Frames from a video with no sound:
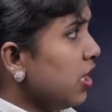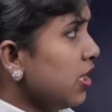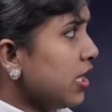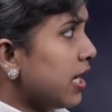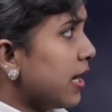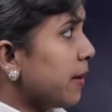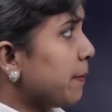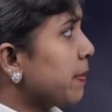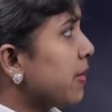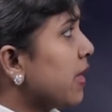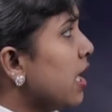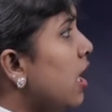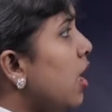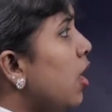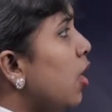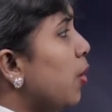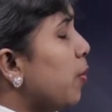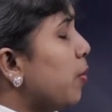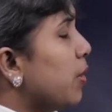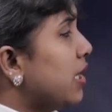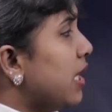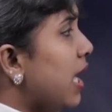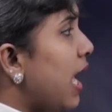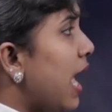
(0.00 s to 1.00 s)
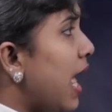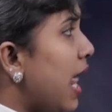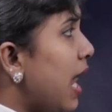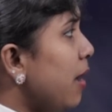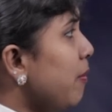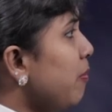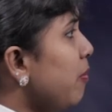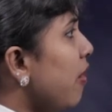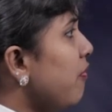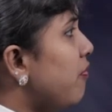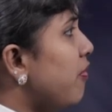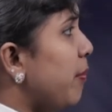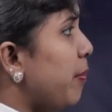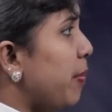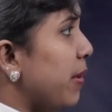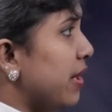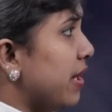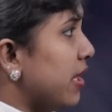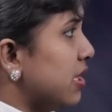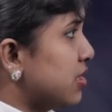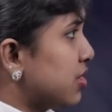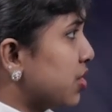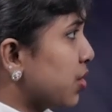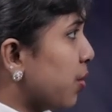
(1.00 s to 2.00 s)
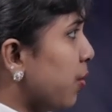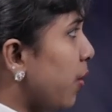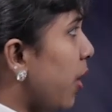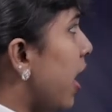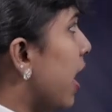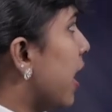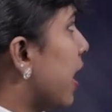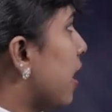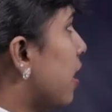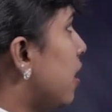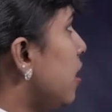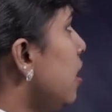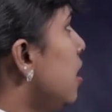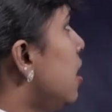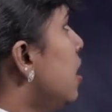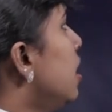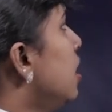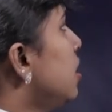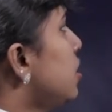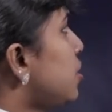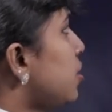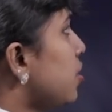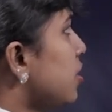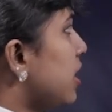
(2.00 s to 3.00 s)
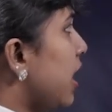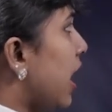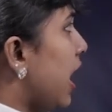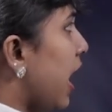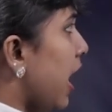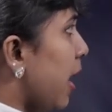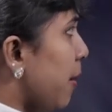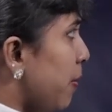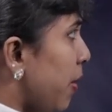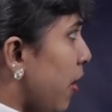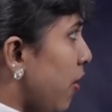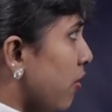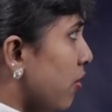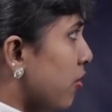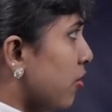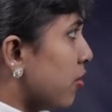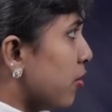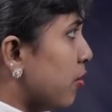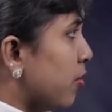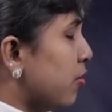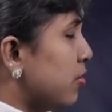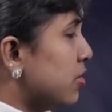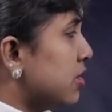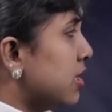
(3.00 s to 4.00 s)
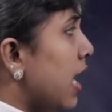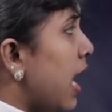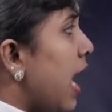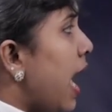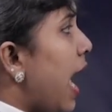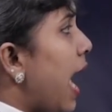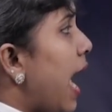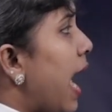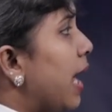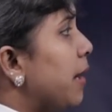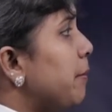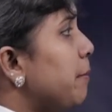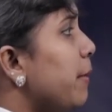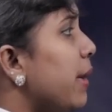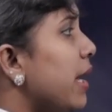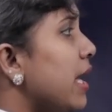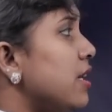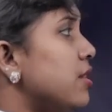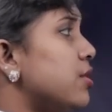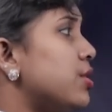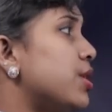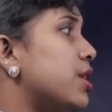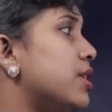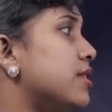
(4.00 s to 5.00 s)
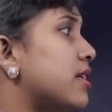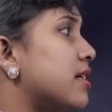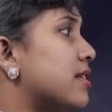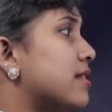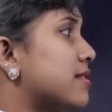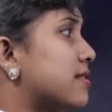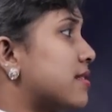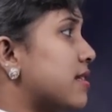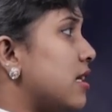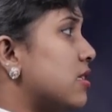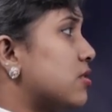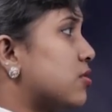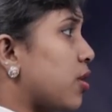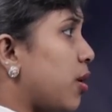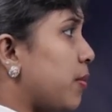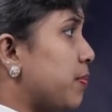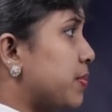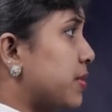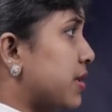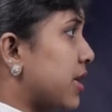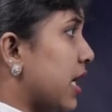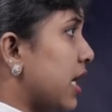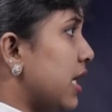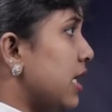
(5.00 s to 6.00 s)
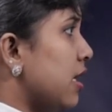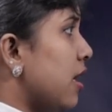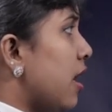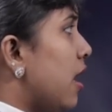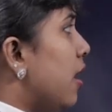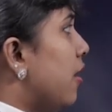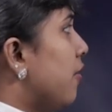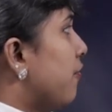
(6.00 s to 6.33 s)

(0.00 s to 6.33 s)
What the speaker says: Okay, with the help of a Punnett square, show the above clues and mention the results obtained